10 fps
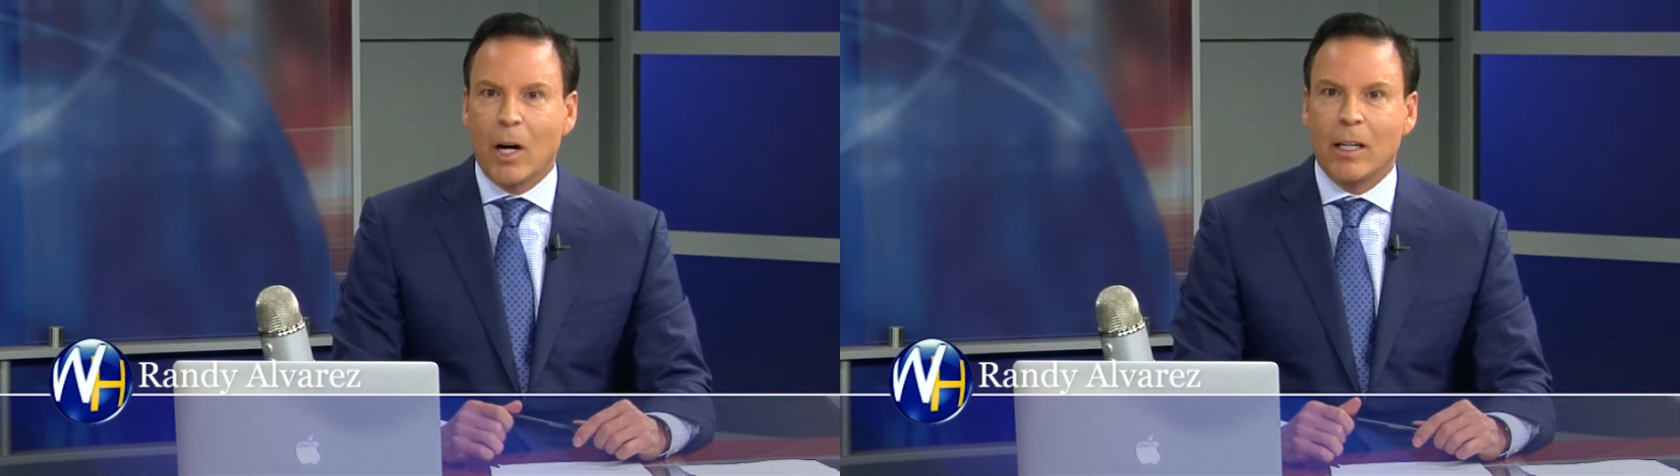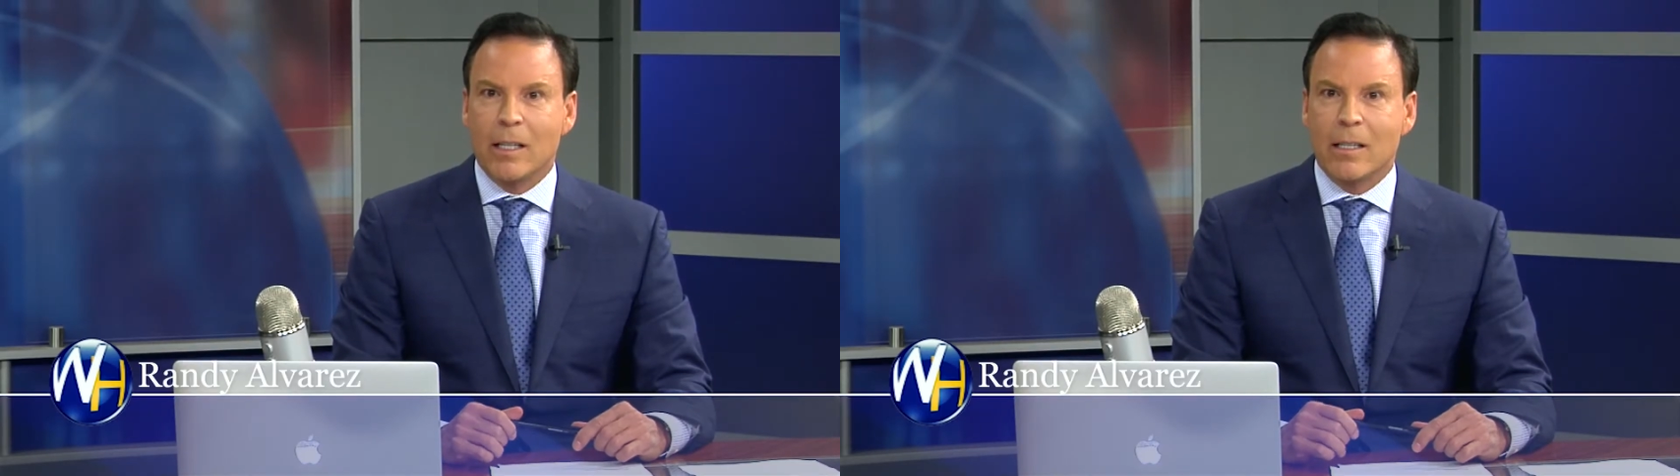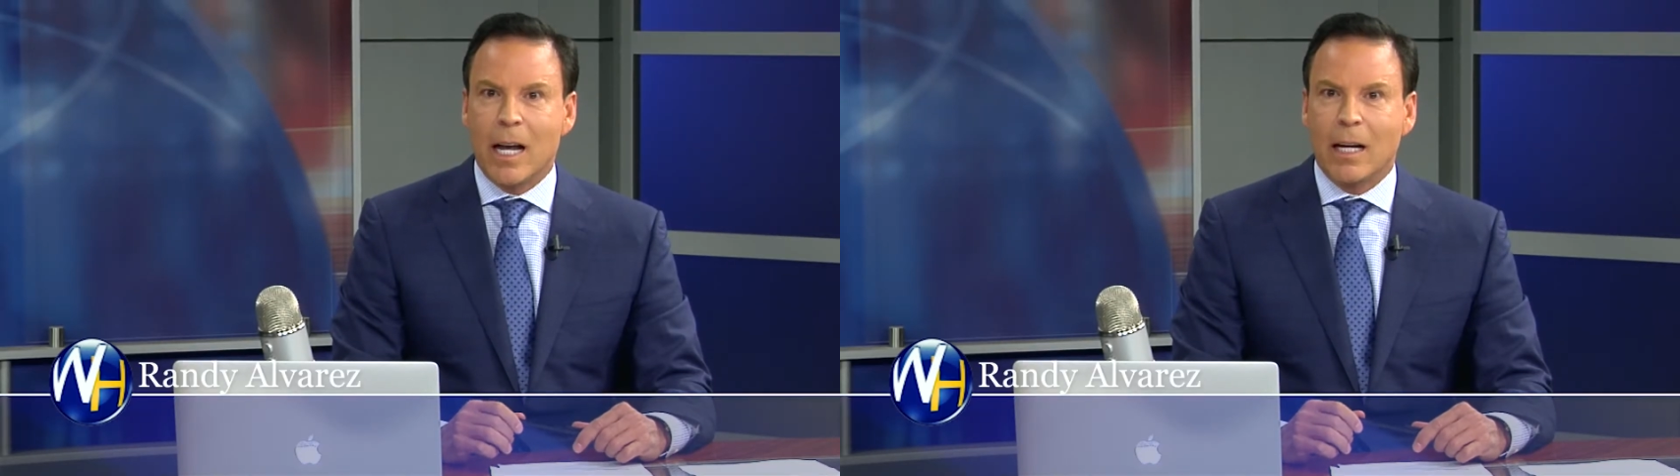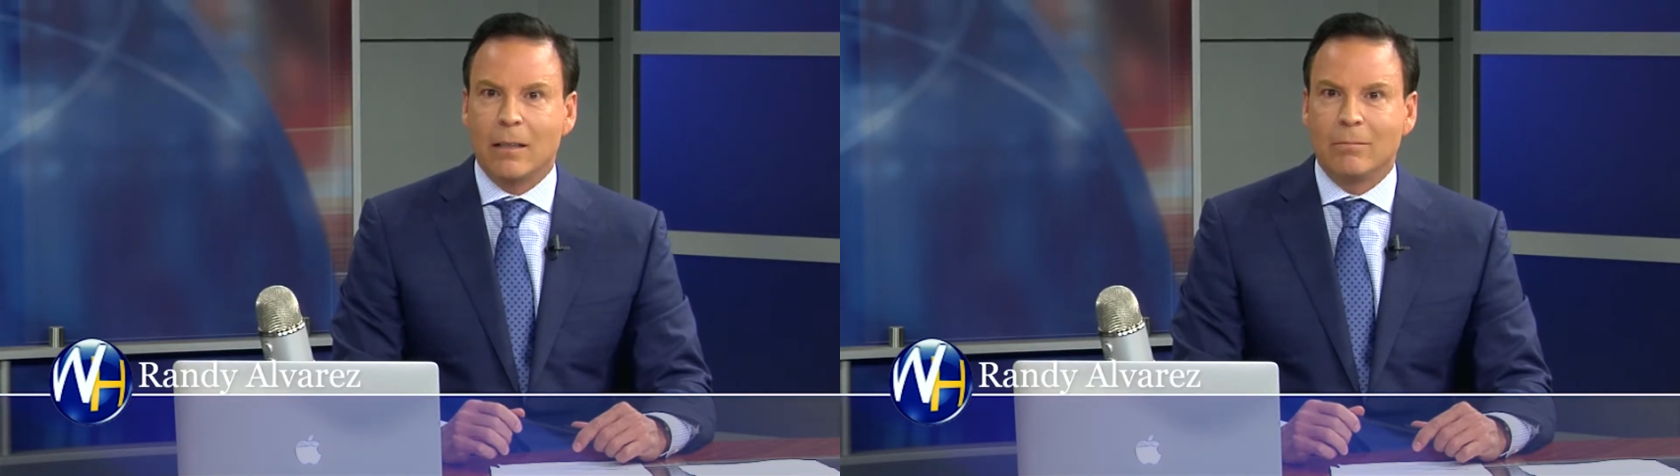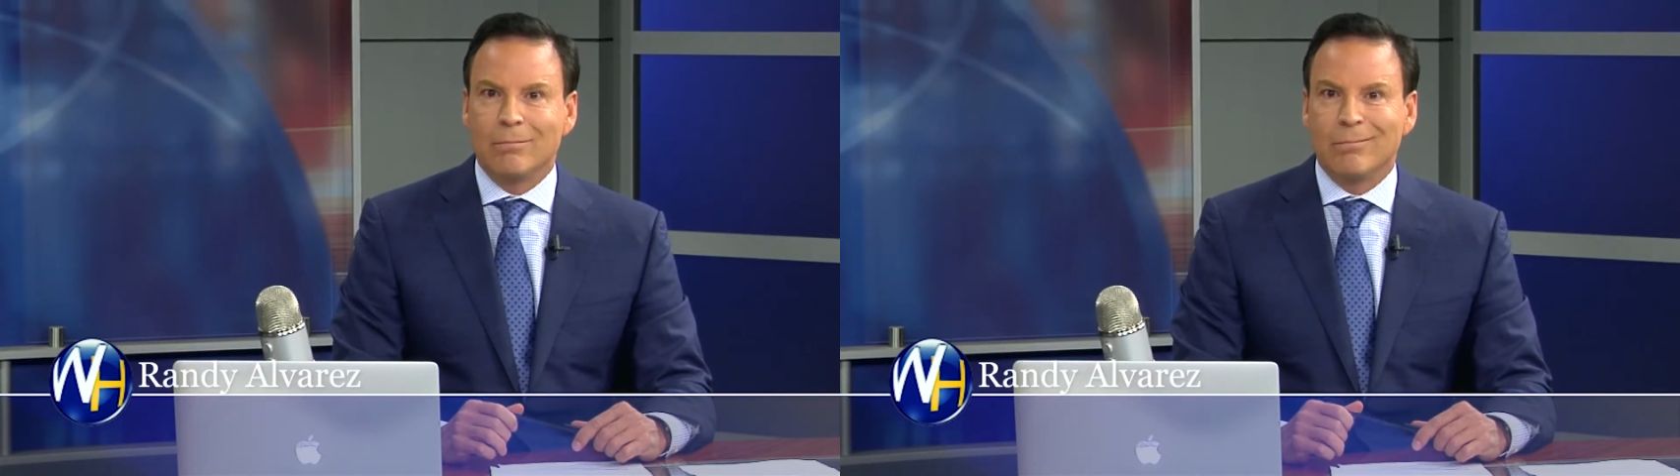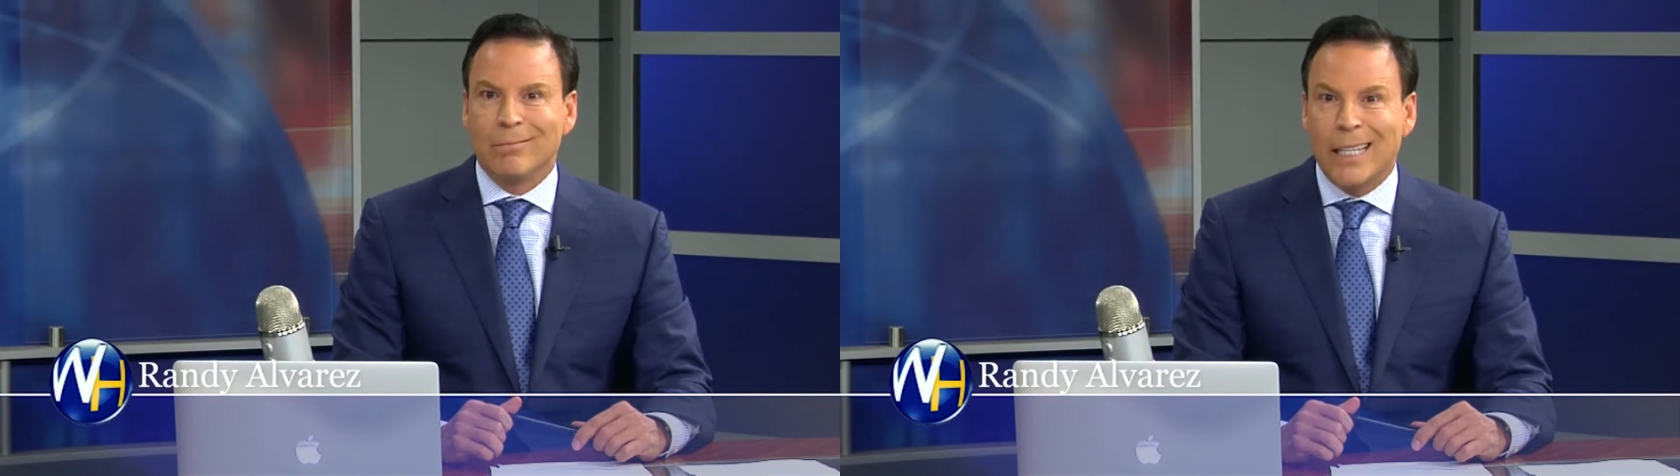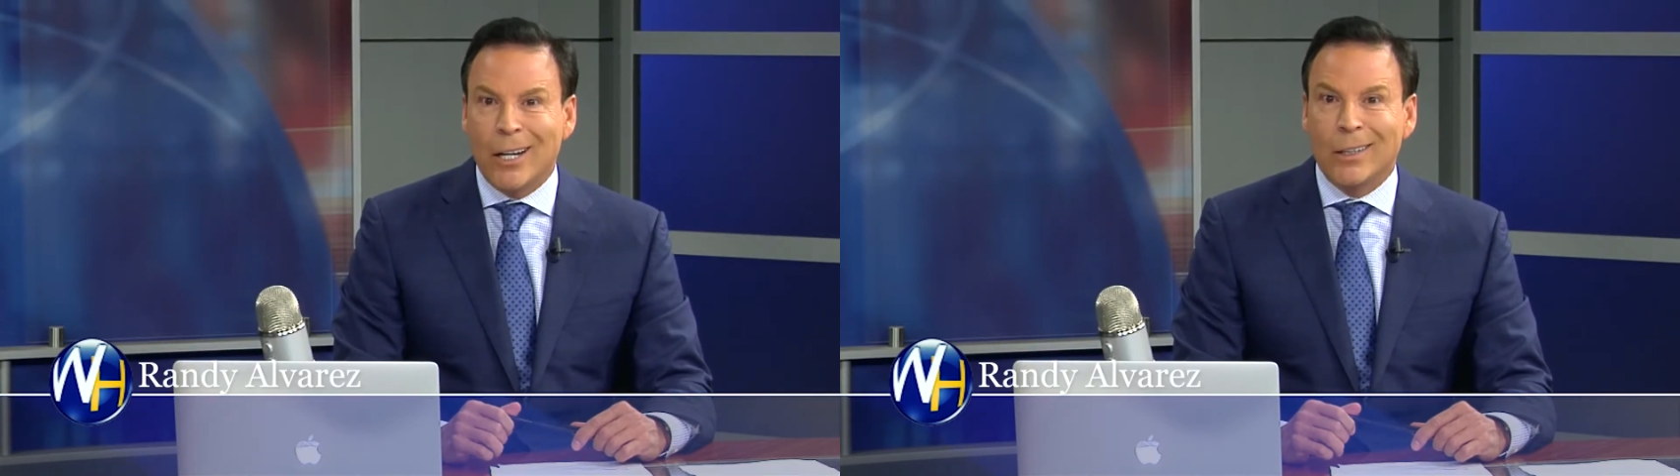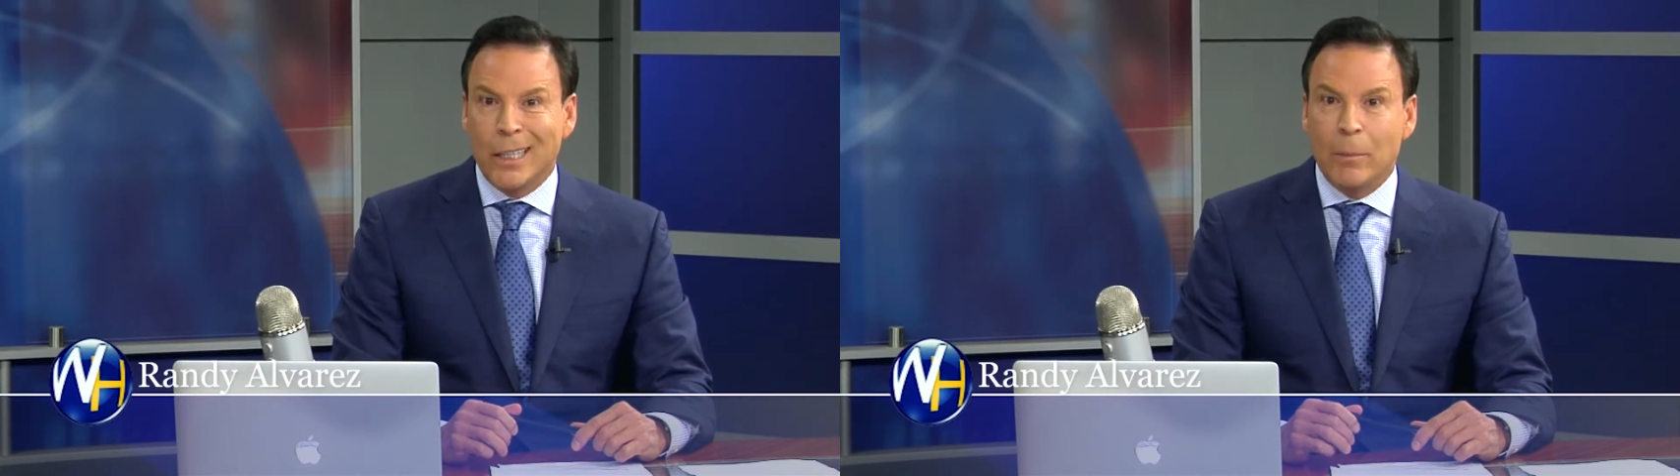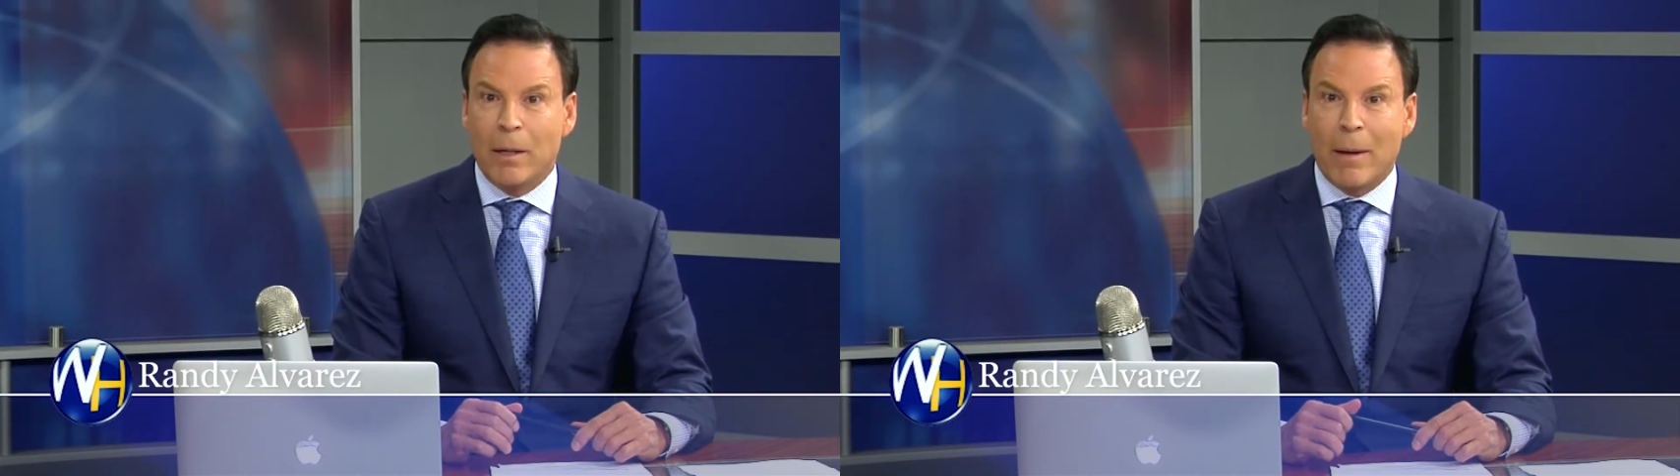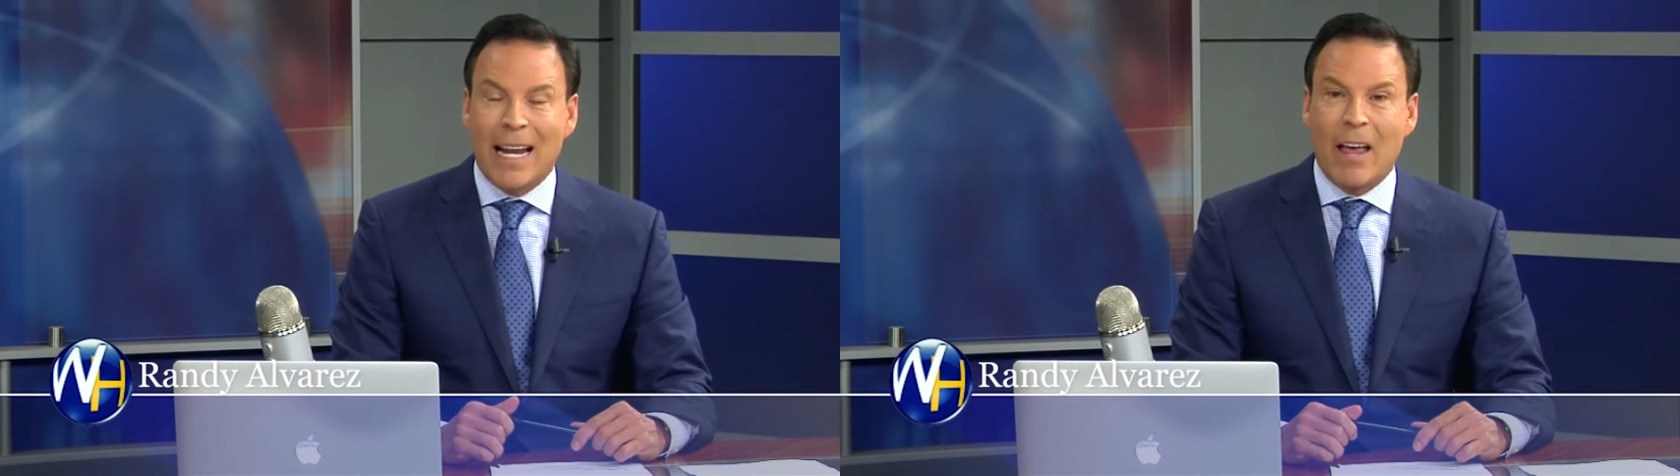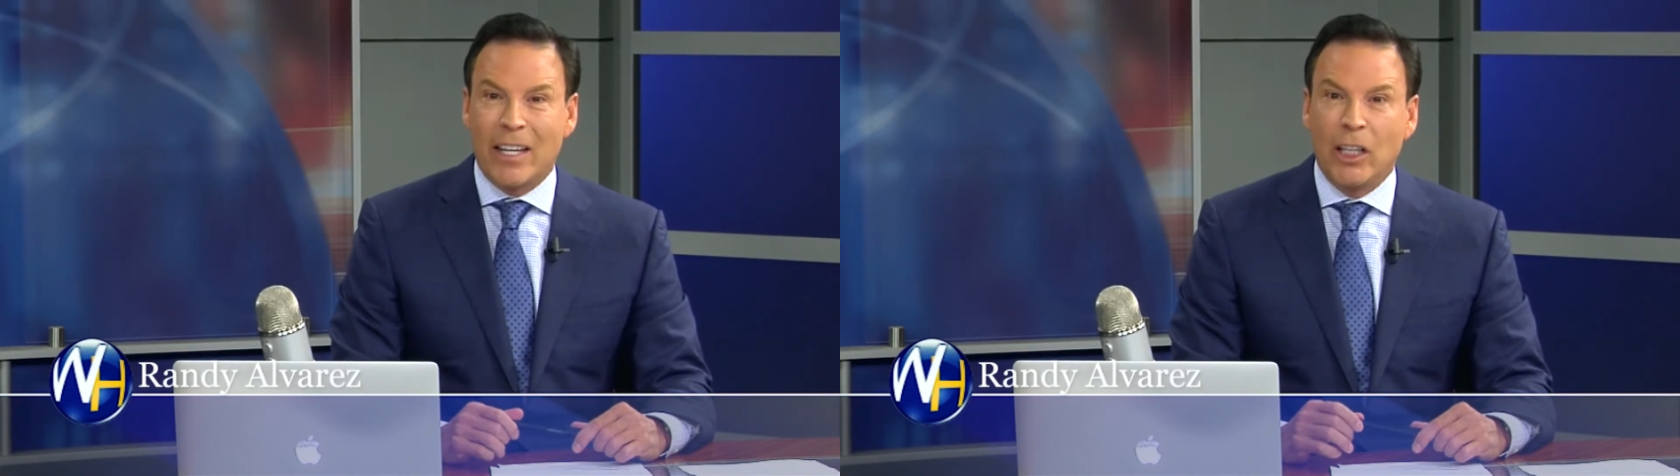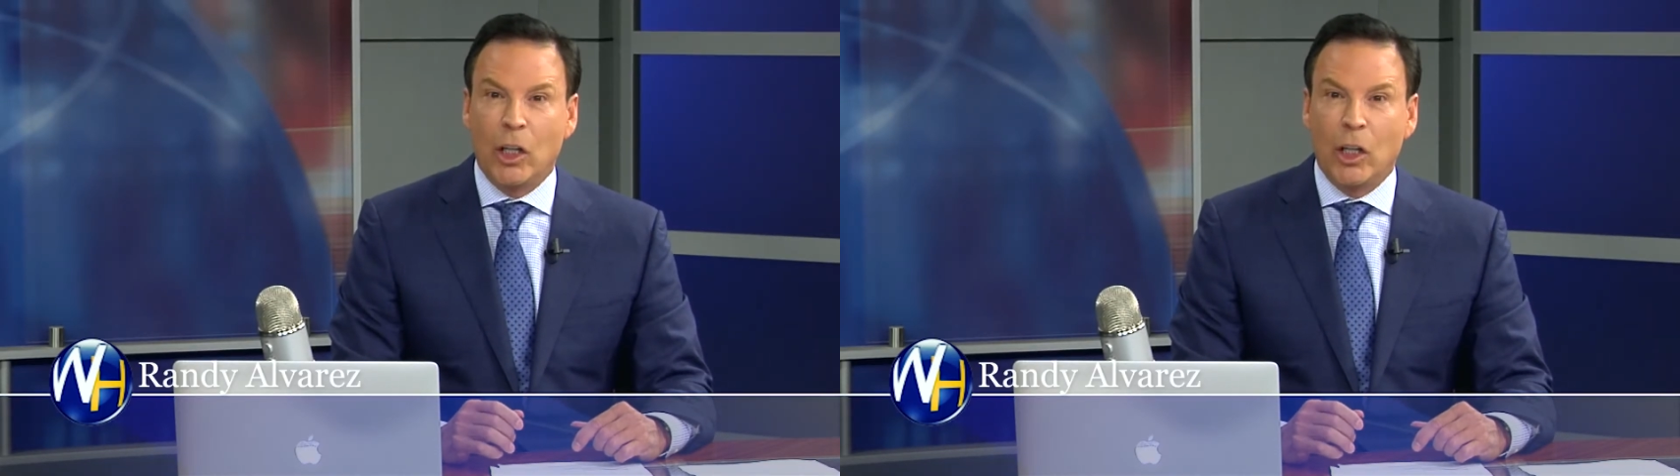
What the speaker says: Arkansas care a little bit about how they